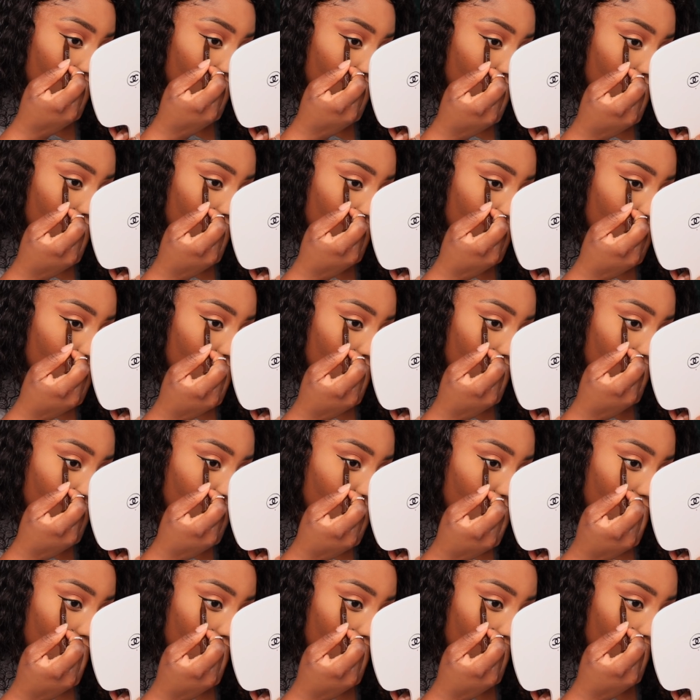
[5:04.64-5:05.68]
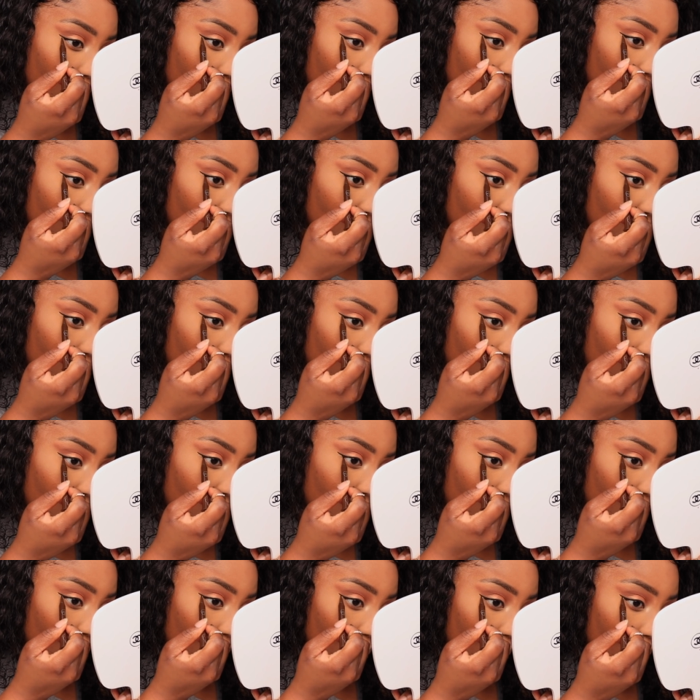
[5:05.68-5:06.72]
Oh, I thought this brown would look a
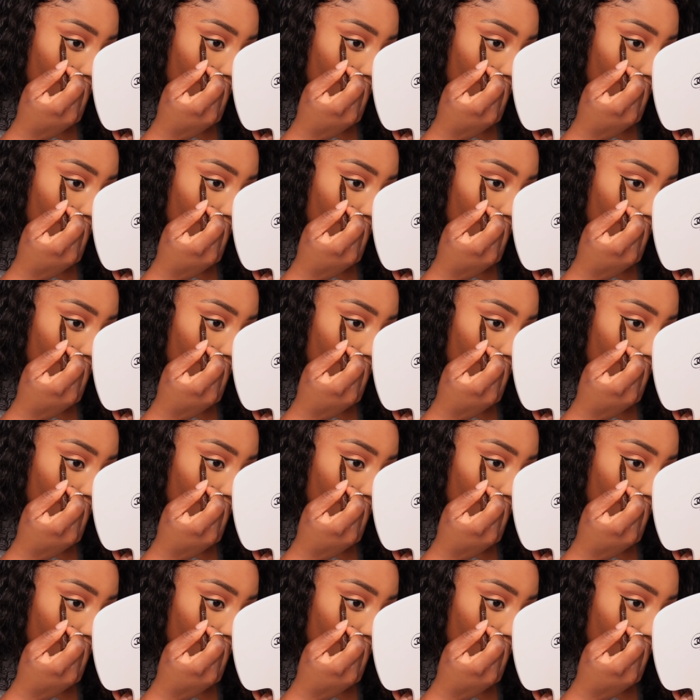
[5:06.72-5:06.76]
lot